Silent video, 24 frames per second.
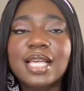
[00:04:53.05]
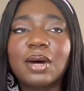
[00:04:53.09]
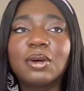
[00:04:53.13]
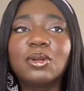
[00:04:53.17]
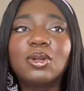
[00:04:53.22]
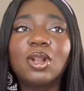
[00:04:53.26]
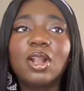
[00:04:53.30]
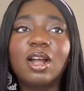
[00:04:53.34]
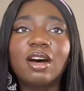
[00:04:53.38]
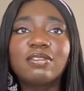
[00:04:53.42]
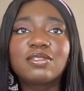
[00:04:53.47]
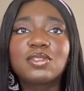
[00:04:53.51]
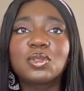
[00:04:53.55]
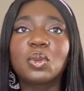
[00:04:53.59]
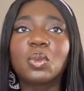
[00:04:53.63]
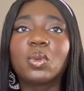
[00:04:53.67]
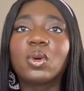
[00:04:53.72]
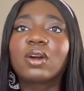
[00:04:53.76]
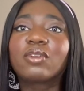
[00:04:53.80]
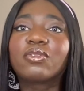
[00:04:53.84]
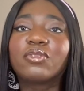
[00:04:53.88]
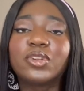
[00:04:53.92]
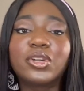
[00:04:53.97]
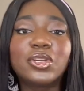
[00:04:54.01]
I would love to
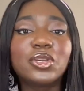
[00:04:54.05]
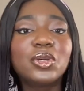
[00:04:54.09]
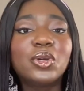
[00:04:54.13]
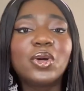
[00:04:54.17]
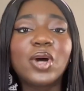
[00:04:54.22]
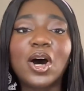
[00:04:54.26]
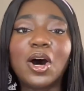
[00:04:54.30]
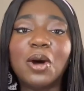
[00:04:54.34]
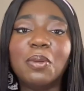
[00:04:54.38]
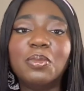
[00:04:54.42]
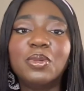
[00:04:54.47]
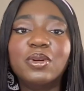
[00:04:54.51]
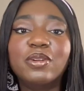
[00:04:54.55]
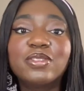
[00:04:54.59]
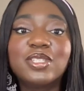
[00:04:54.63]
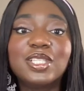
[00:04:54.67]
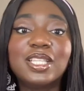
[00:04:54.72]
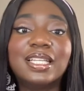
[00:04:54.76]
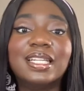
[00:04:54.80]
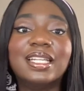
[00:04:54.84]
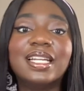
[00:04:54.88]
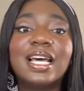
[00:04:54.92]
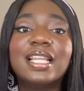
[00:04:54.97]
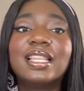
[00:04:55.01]
work for you. I'll move to
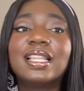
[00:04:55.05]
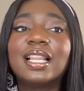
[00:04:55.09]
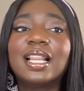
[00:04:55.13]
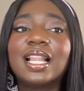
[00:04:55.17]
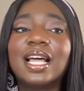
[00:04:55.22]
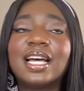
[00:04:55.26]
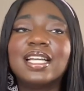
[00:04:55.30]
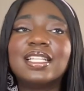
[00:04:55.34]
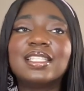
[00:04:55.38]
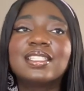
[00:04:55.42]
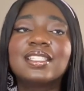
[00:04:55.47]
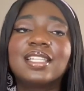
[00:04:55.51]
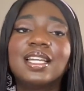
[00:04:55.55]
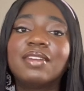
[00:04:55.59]
the Netherlands."